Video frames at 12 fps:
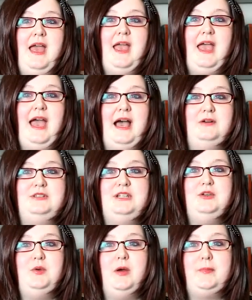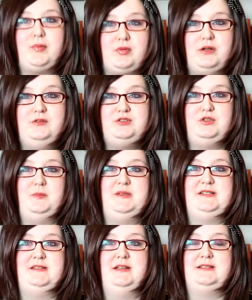How do you approach your
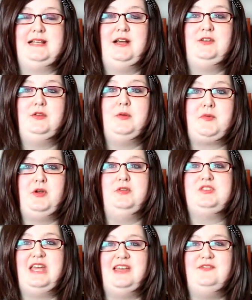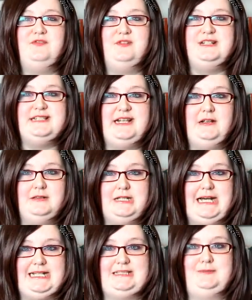business? How do you approach every single
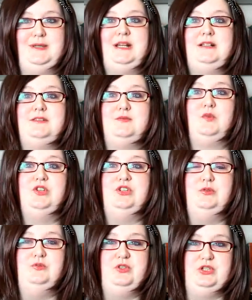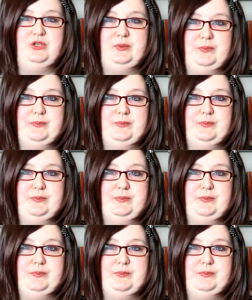aspect of what you do?